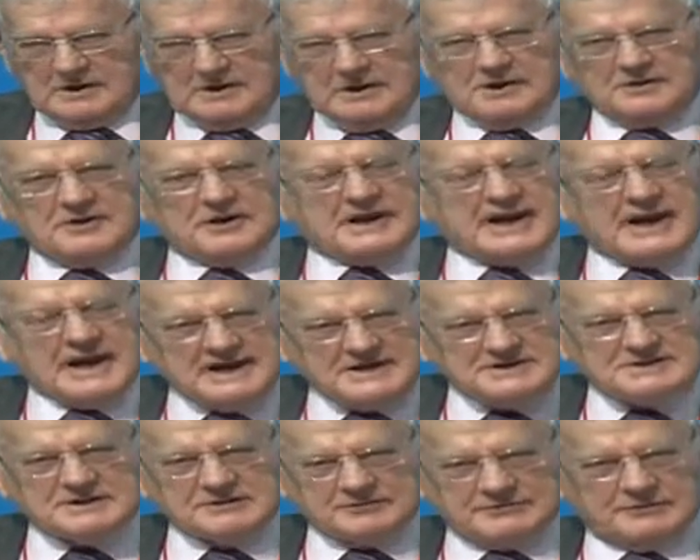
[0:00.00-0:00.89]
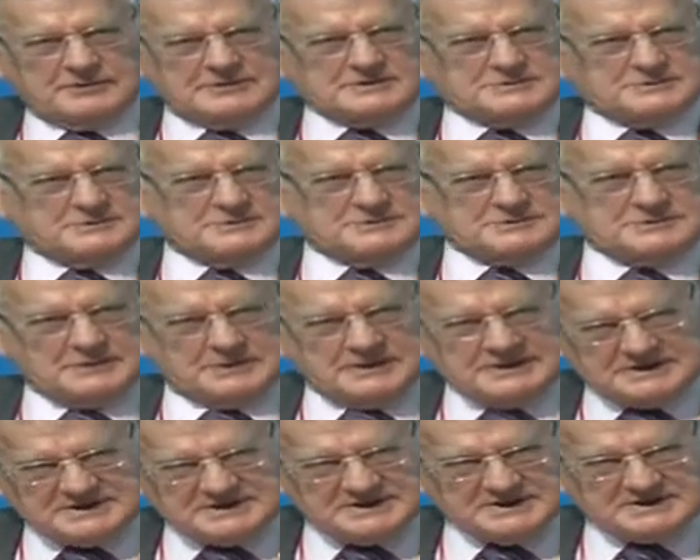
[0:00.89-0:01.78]
The key difference between
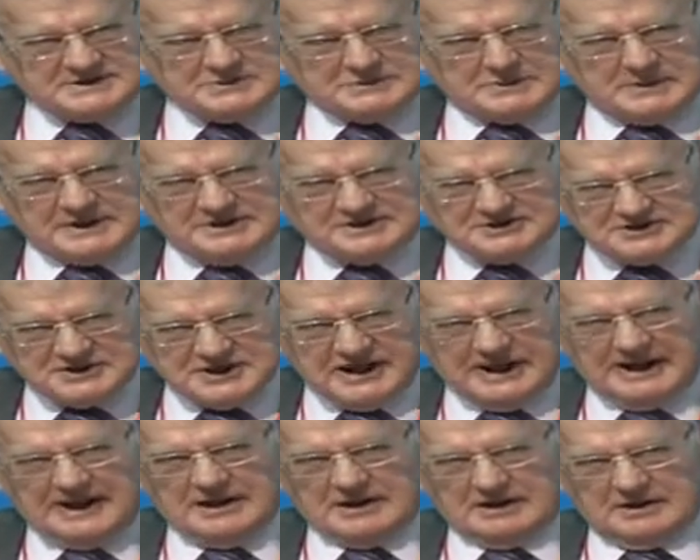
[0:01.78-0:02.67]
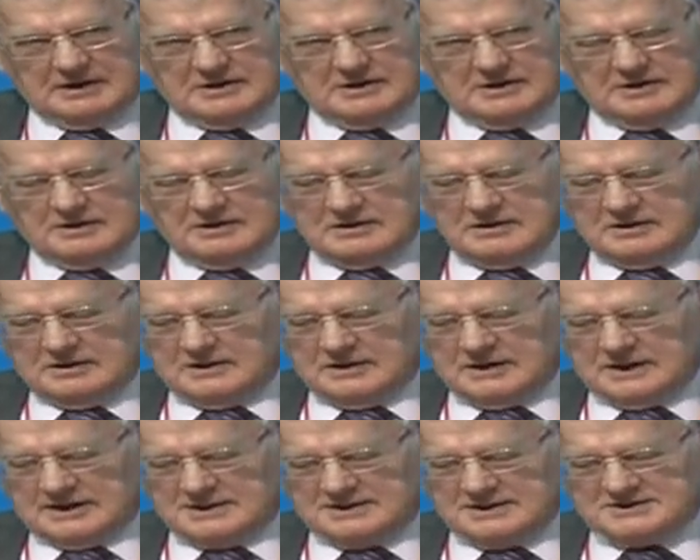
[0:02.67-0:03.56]
the situation here
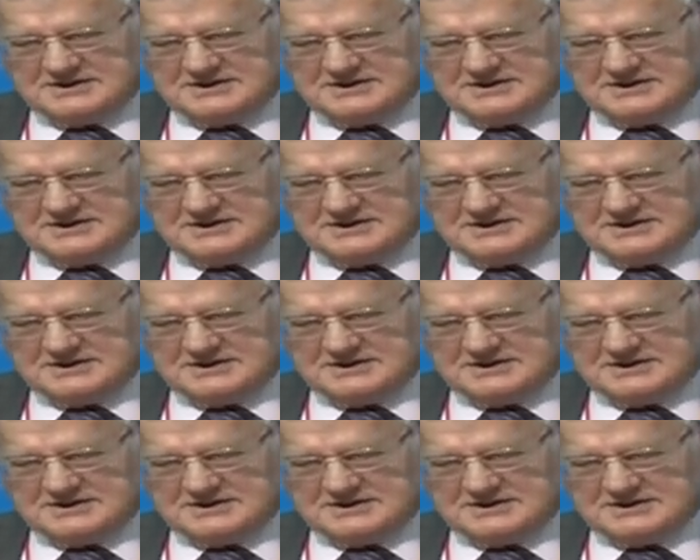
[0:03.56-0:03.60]
and the